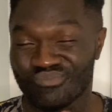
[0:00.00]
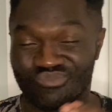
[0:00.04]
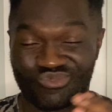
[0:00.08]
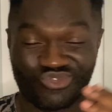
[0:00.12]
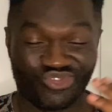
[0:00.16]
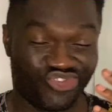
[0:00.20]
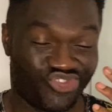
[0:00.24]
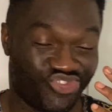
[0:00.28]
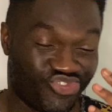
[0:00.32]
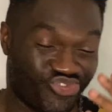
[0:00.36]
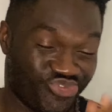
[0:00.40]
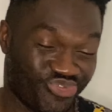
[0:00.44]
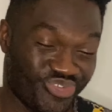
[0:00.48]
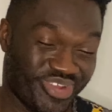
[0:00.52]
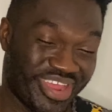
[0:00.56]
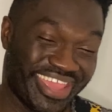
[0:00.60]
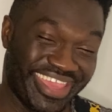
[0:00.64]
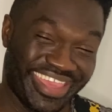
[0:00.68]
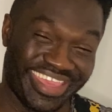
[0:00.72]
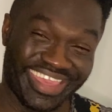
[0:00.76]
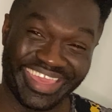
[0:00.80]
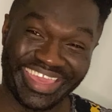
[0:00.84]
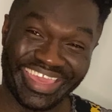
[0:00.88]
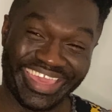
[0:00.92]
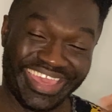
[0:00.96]

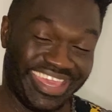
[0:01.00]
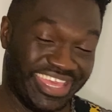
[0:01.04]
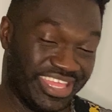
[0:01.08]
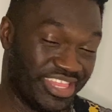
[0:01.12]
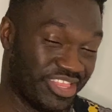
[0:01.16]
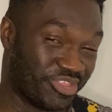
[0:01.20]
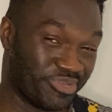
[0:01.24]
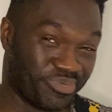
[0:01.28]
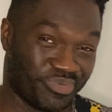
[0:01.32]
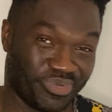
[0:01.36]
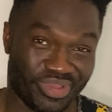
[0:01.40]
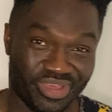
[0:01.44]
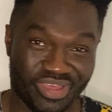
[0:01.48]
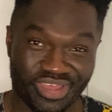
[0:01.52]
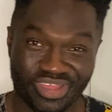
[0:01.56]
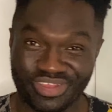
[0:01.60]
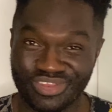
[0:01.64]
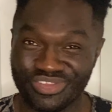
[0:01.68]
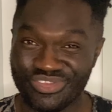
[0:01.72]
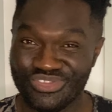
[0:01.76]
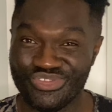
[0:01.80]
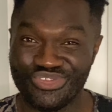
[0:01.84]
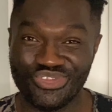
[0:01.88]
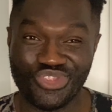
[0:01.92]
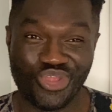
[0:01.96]
Straight into it.
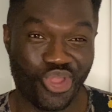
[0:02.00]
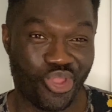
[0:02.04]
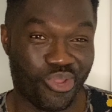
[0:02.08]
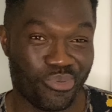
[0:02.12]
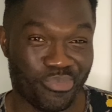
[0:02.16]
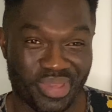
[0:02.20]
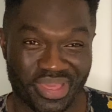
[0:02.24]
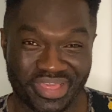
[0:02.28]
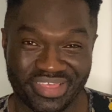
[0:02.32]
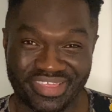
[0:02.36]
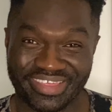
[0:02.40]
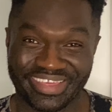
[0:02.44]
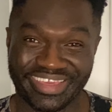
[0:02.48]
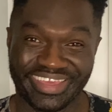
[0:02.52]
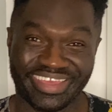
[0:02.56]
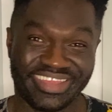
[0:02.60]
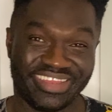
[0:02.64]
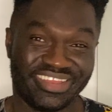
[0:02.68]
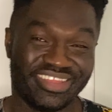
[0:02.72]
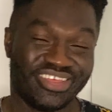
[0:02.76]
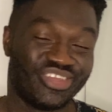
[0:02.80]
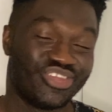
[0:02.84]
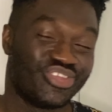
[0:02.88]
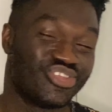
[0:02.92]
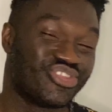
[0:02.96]
No
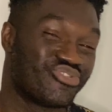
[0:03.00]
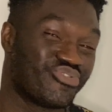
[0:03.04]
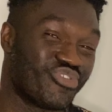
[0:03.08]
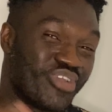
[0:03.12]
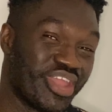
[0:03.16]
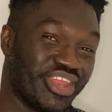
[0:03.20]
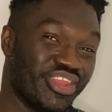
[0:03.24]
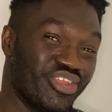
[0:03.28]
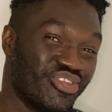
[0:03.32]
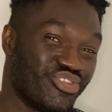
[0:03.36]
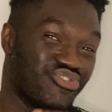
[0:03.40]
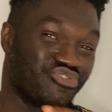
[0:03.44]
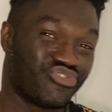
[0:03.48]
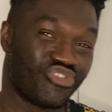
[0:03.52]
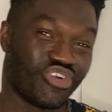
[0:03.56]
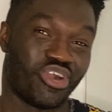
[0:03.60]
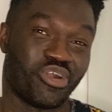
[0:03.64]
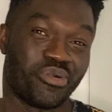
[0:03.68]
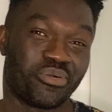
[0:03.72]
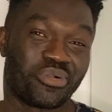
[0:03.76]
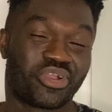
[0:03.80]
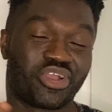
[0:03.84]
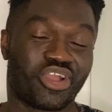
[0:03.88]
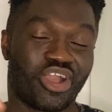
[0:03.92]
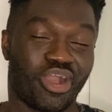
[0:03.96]
messing. Trainer
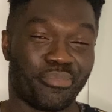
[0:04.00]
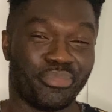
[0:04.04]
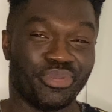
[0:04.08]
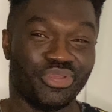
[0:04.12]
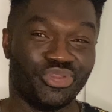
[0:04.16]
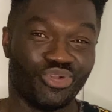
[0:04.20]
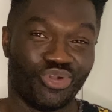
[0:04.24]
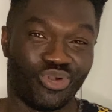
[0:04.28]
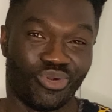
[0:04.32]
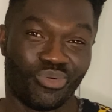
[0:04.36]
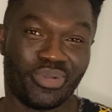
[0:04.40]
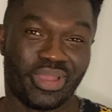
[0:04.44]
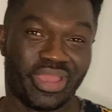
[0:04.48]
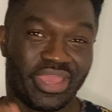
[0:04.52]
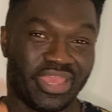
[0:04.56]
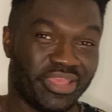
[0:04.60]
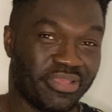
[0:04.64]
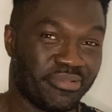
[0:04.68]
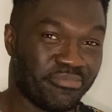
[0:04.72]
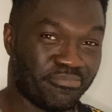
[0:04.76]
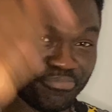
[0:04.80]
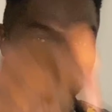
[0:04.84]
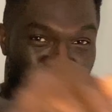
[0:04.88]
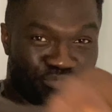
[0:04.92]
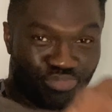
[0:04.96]
drop coming your way.
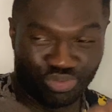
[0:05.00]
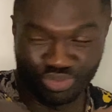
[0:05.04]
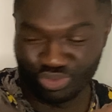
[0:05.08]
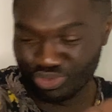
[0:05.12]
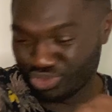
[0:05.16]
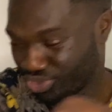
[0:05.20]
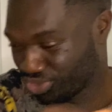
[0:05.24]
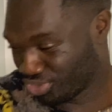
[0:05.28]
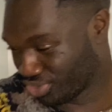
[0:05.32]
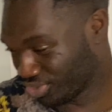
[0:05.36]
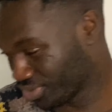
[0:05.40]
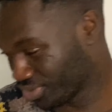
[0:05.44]
Boosh.